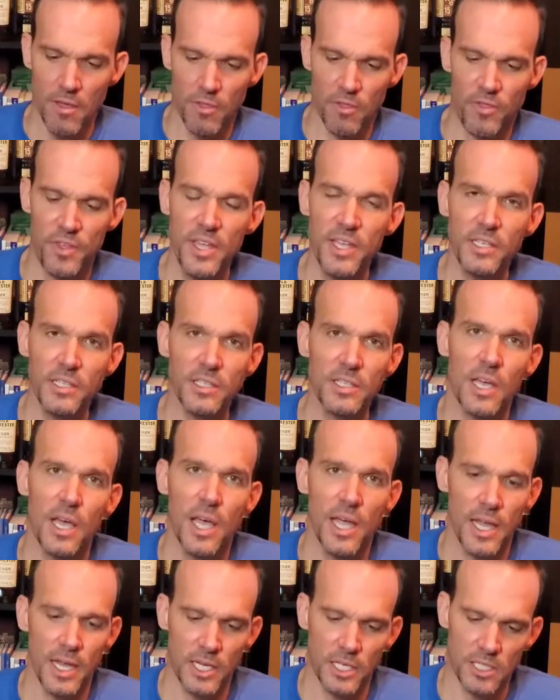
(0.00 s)
This
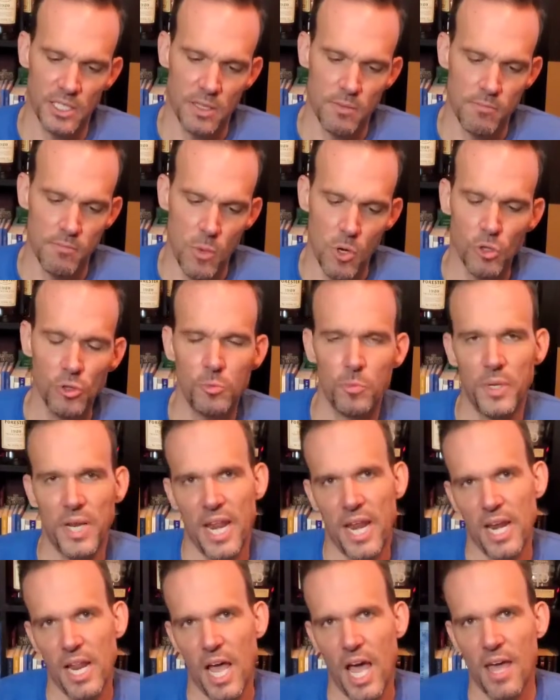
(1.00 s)
is the most
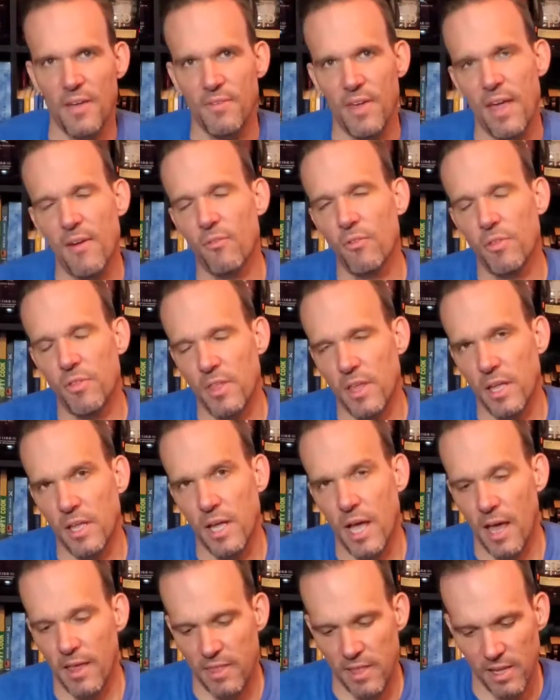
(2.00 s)
banana I've ever
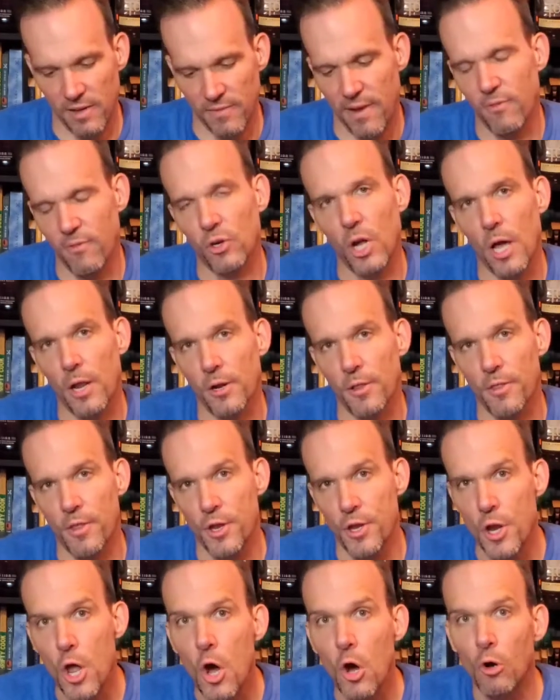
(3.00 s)
think I think I've ever gotten on
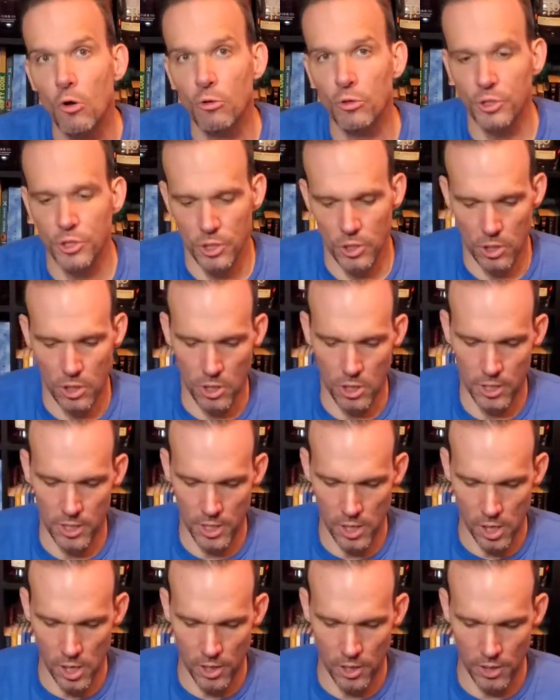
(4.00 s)
the nose on
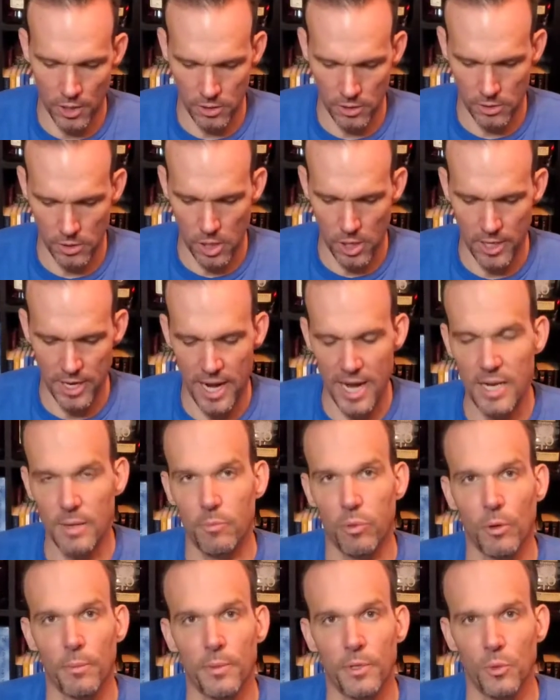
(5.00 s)
on a on any
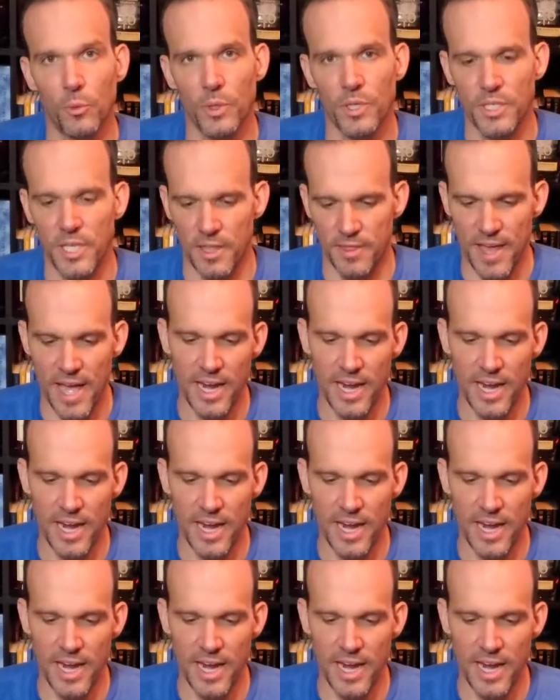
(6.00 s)
bourbon or whiskey.